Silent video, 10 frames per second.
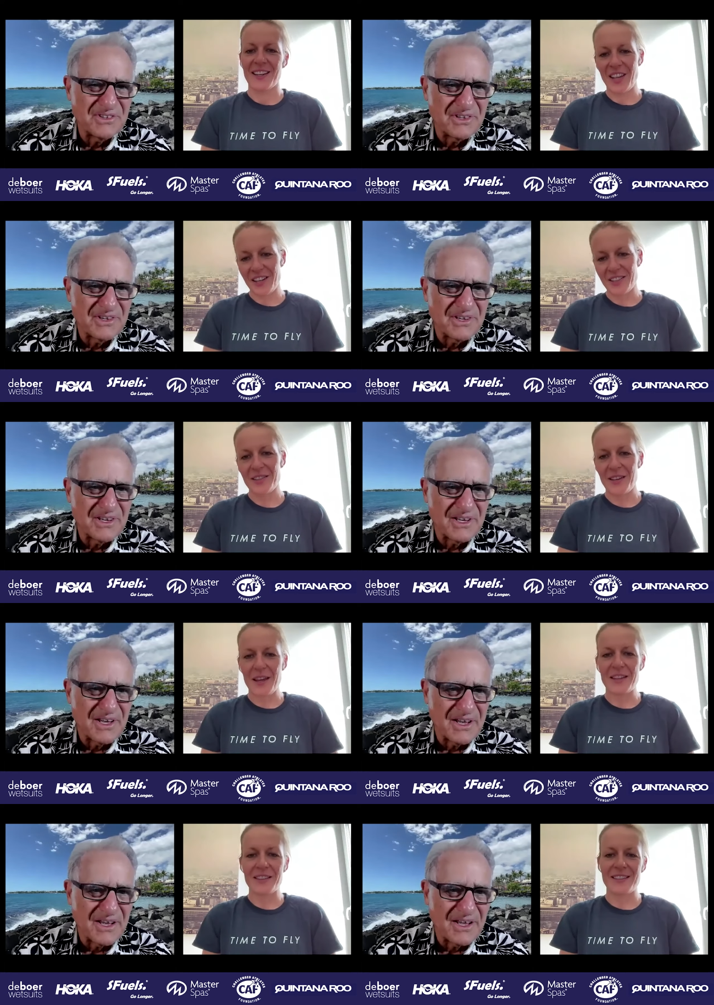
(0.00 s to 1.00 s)
Speaker 1: Yeah.
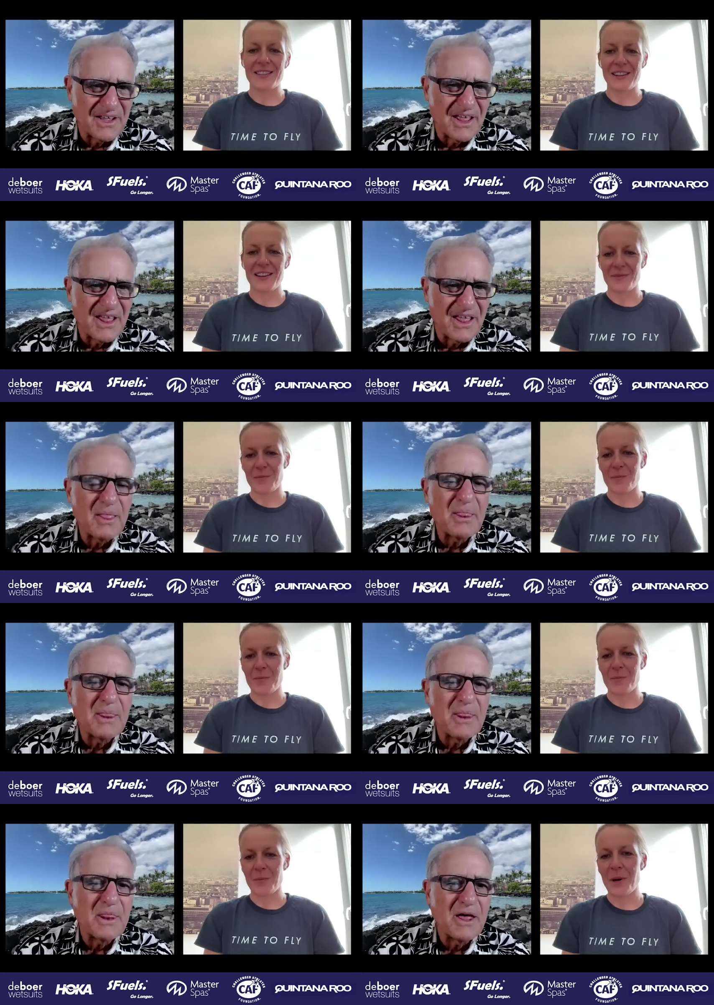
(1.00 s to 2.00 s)
It's uh,
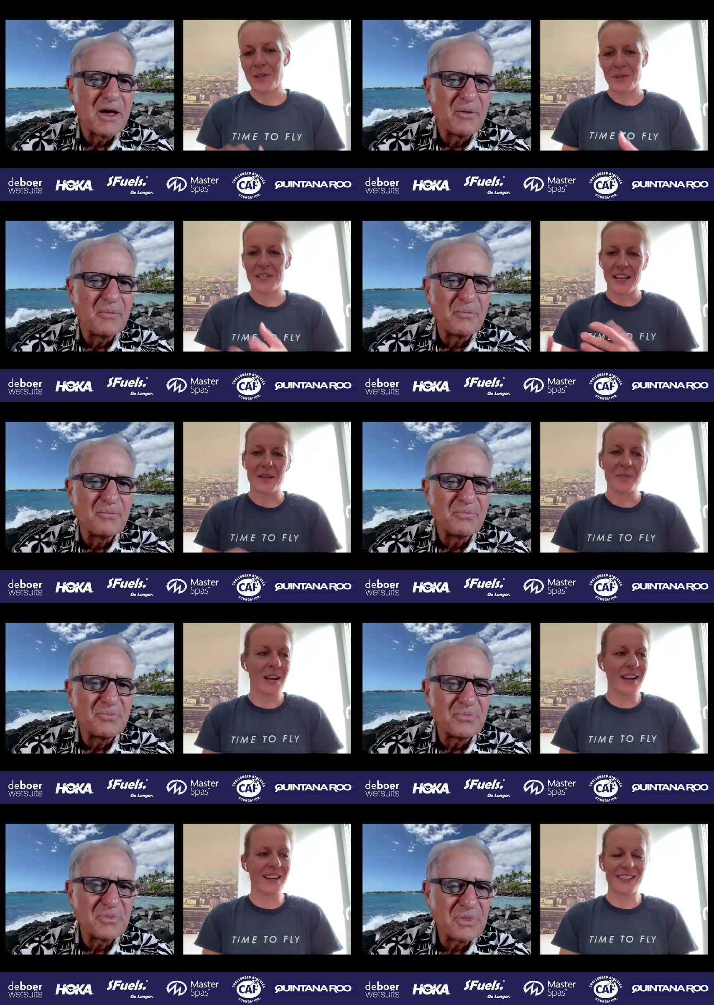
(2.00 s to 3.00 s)
most of the
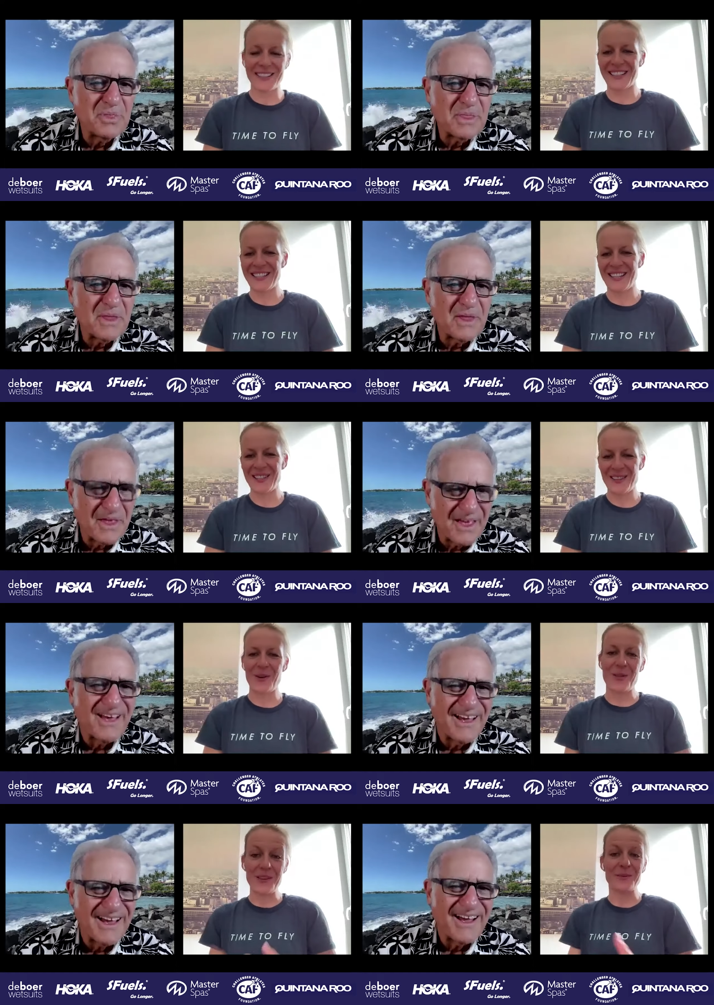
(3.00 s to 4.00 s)
time,
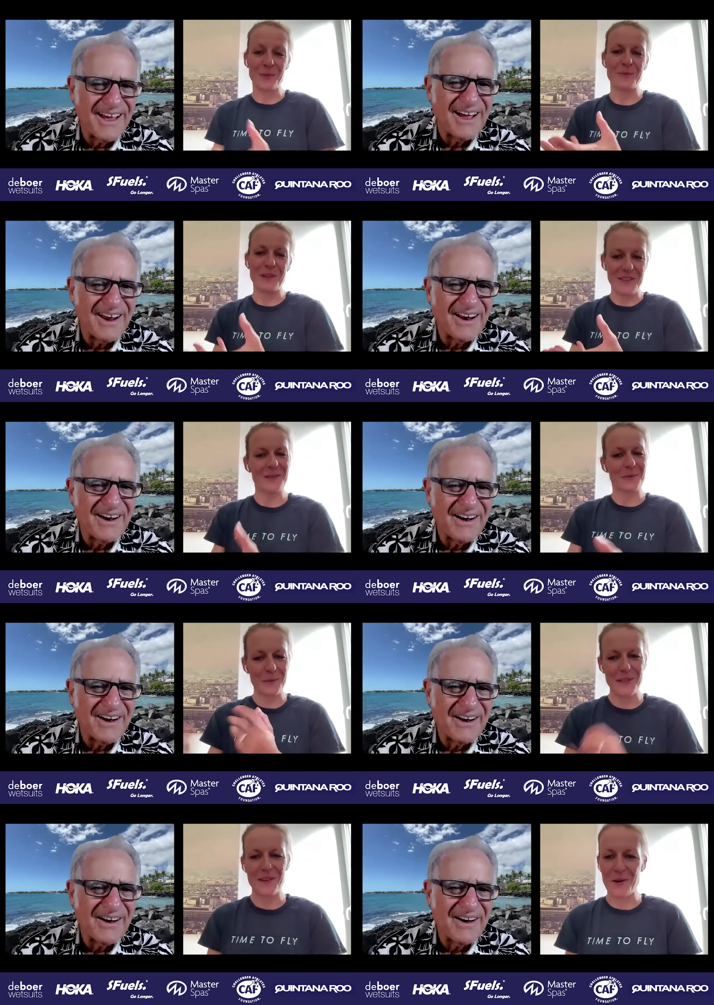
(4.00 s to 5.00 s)
or this would be, this
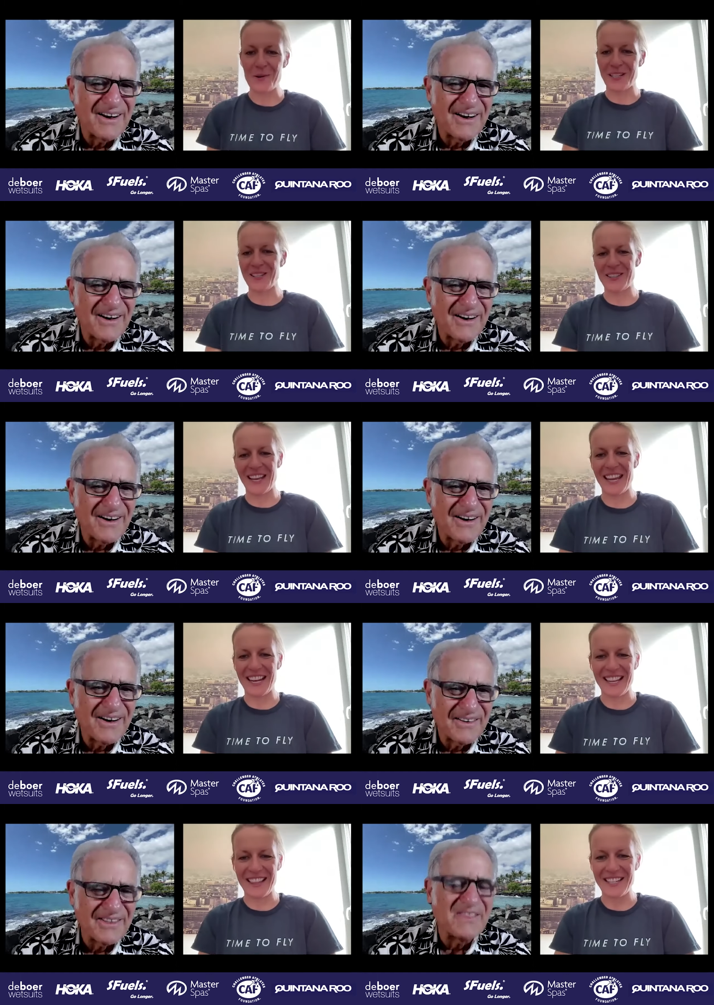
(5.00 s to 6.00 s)
would be the goal, to say
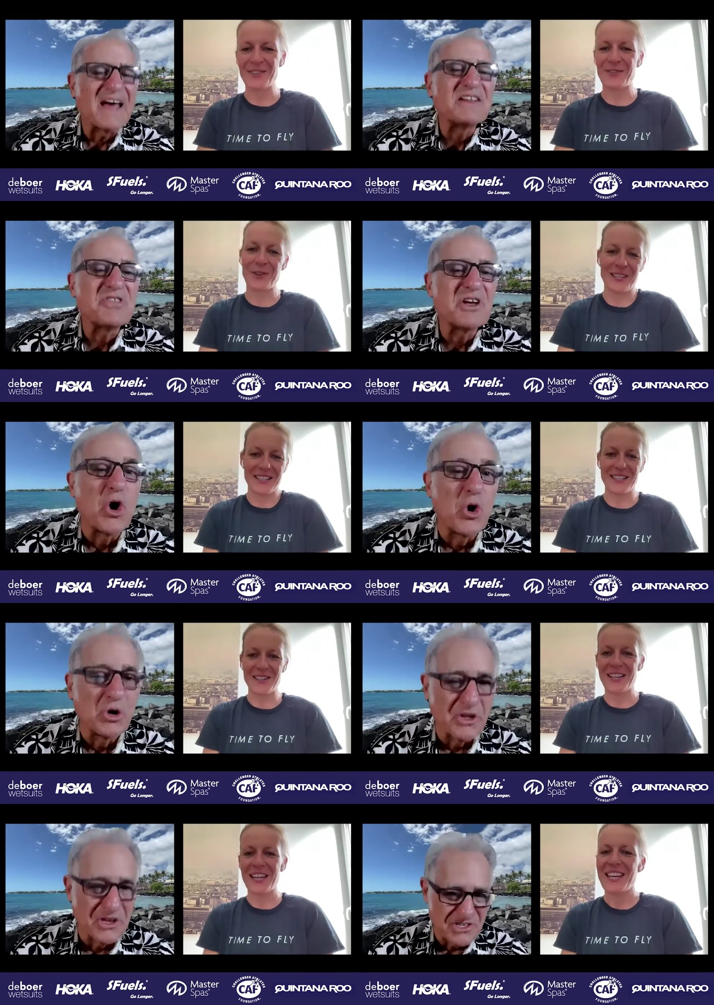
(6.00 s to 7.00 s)
it like
Speaker 2: that. Yeah, the
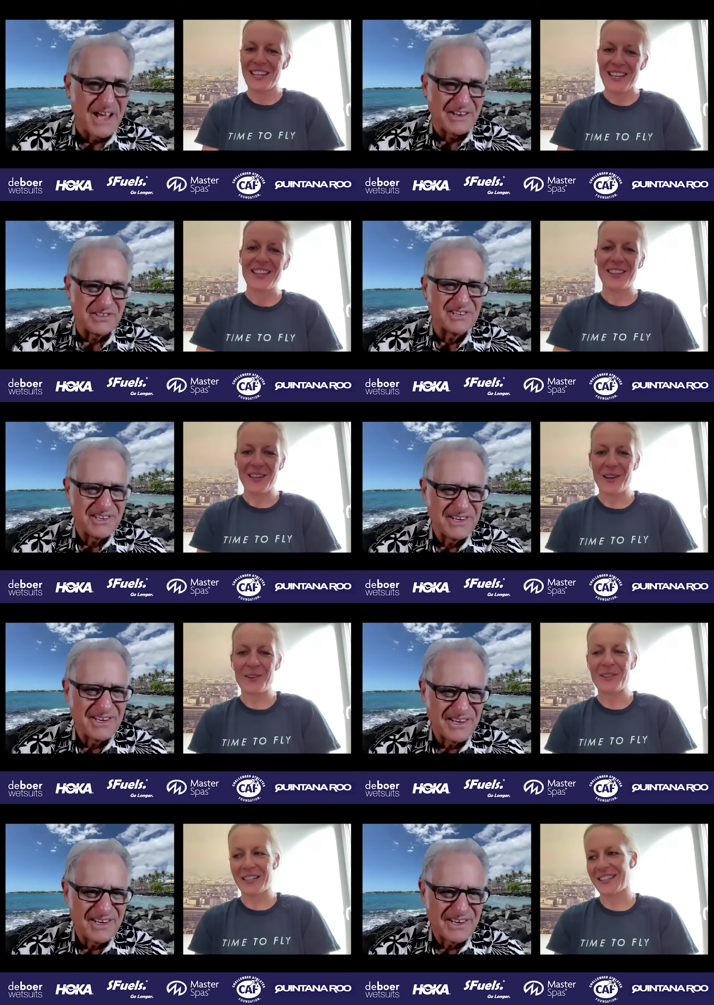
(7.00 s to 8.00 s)
goal is, yes.
Speaker 1: The
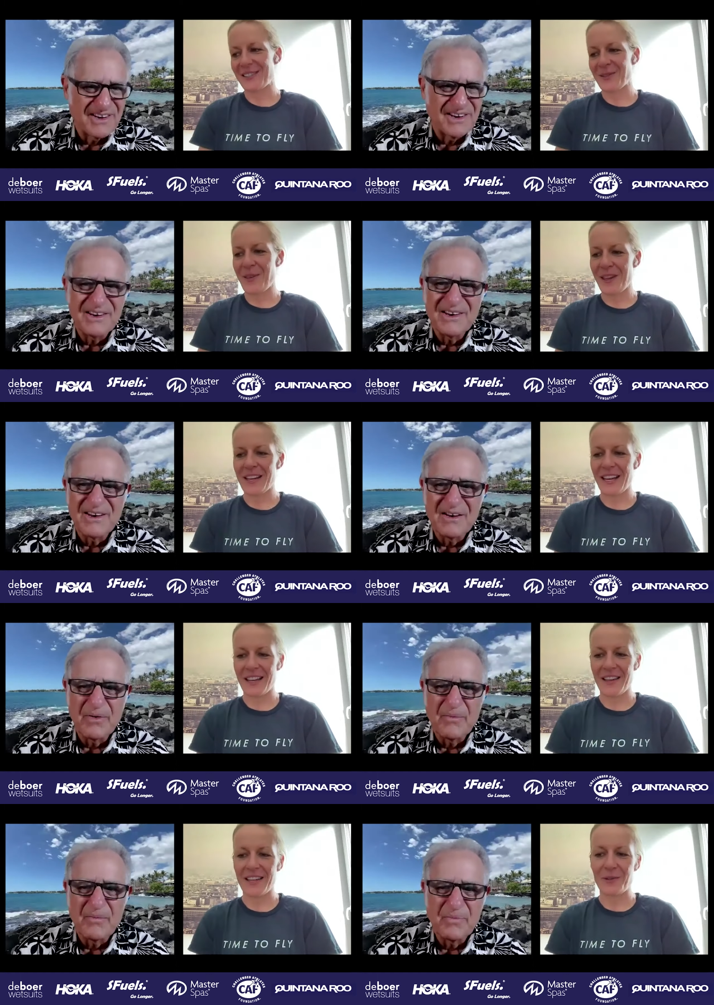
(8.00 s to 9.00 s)
goal is to think
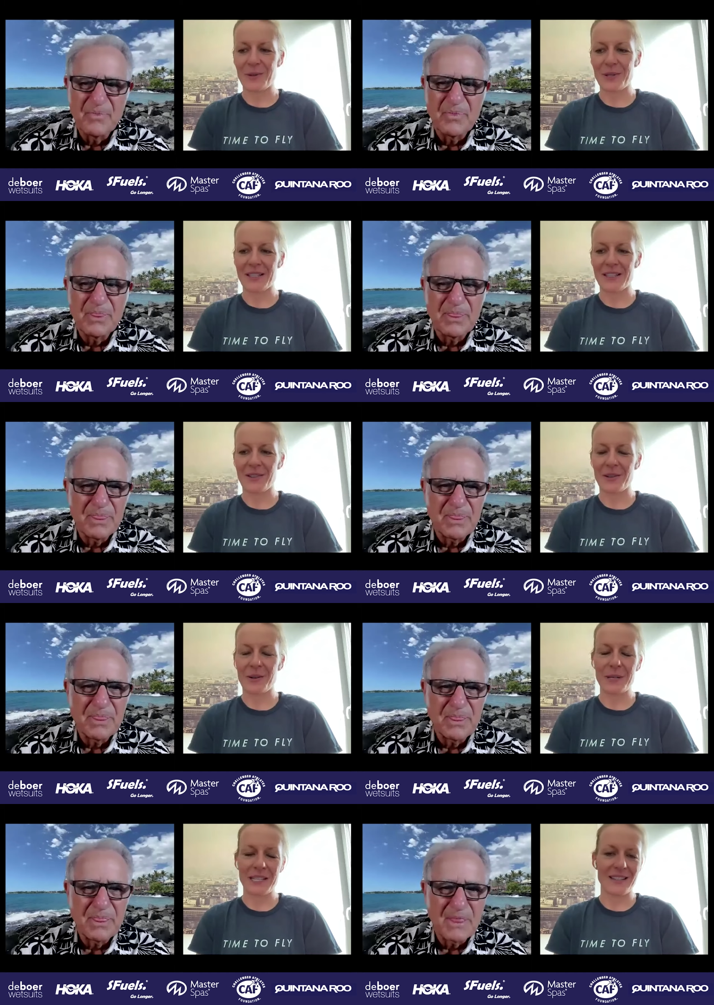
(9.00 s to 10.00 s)
like that. Of course, it's not
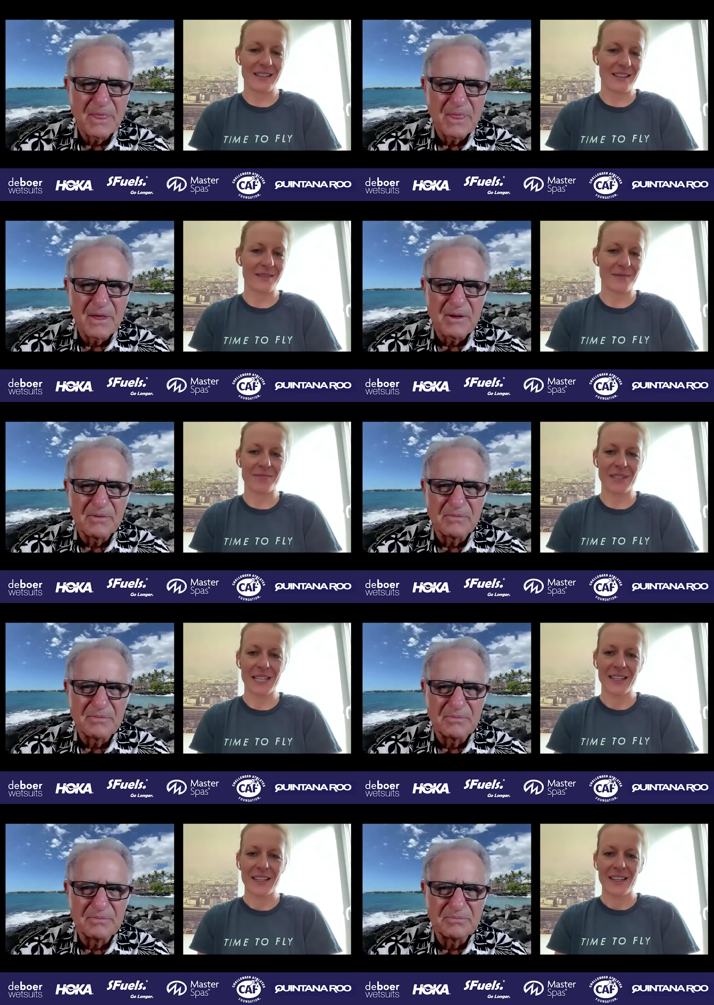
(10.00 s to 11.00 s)
always um,
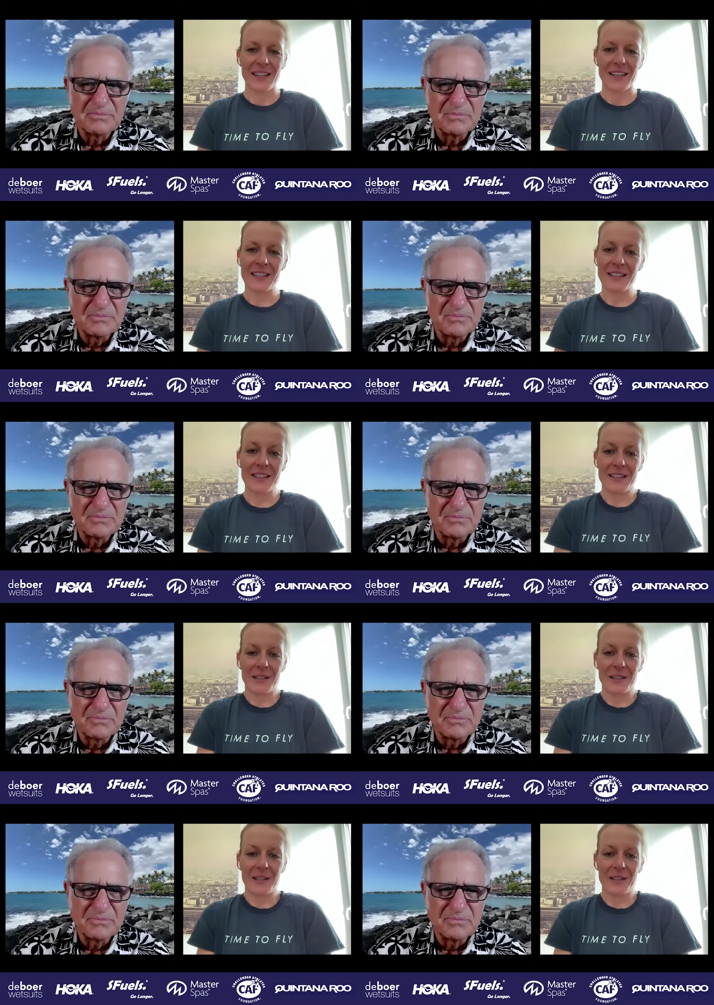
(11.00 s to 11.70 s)
easy.